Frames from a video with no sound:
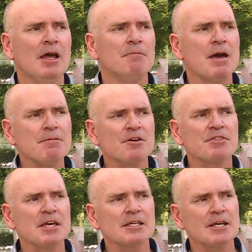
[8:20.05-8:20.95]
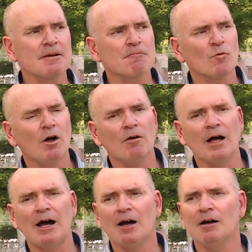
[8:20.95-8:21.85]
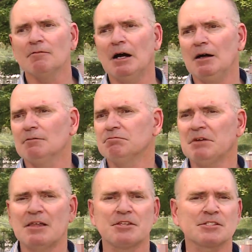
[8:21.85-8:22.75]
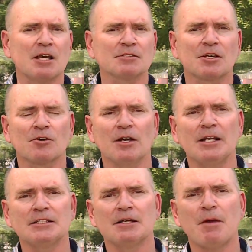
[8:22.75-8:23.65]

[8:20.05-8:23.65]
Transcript: Maybe you're thinking, well, this sounds like a great idea.